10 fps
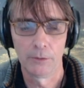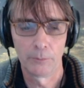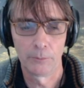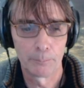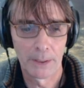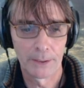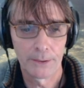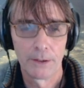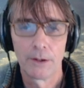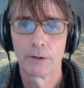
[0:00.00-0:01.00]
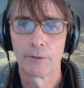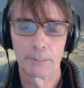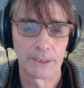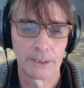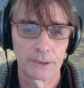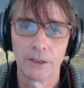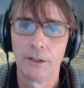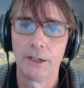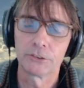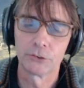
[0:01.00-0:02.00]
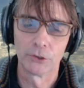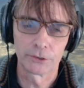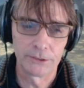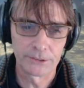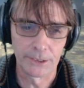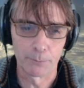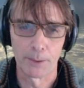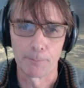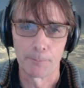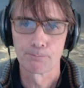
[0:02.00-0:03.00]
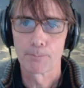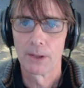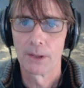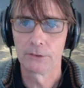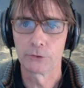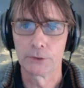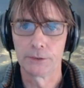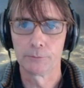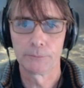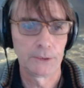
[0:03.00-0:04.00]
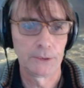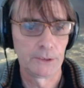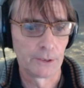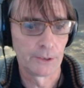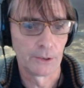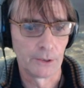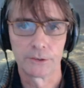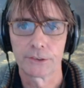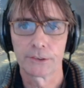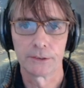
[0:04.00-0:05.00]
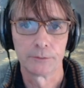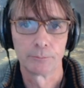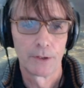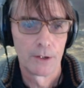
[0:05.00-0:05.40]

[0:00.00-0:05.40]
in the pi represented, it's not in the sigma, as you can easily understand.